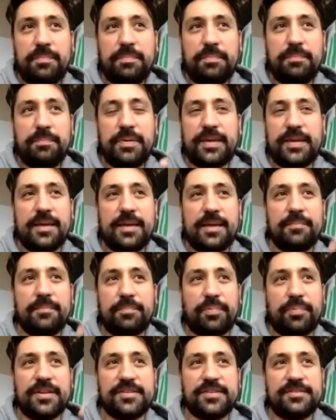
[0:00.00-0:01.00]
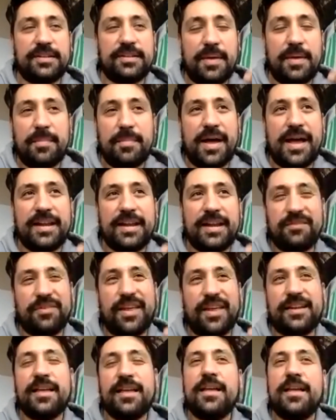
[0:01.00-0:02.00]
became present in my mind of
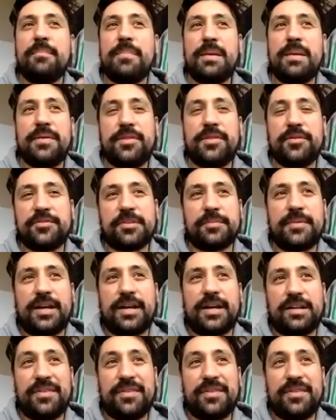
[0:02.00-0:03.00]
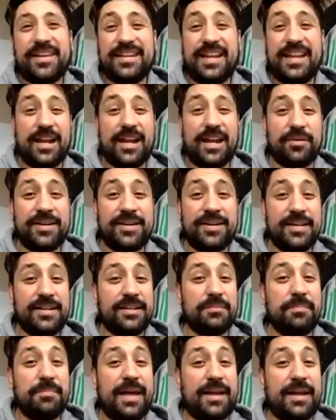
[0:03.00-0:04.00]
like, maybe there's some kind of like inherent
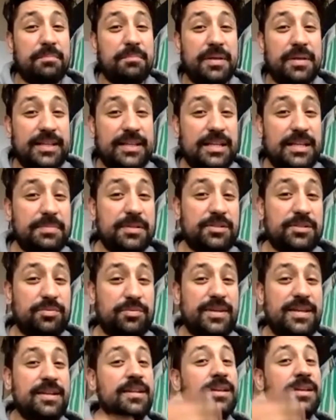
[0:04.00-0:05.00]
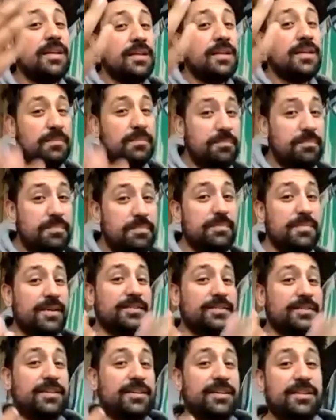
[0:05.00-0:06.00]
incompatibility between being
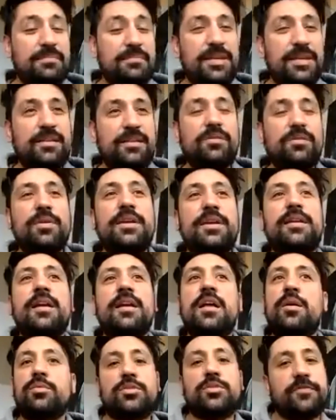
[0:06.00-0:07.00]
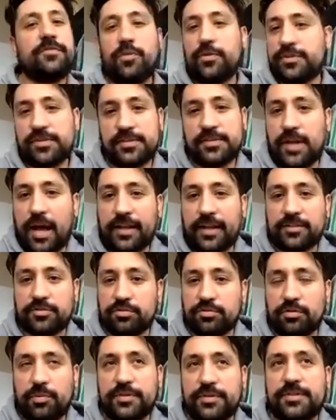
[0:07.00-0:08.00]
Mexican and being Greek, which of course is not
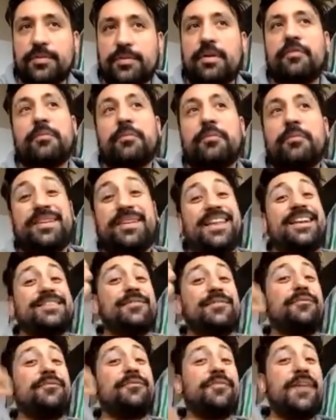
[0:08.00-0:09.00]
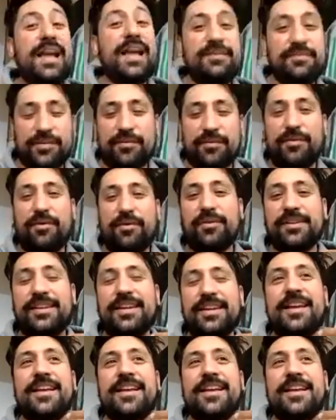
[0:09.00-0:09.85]
true whatsoever. But like as a five-year-old,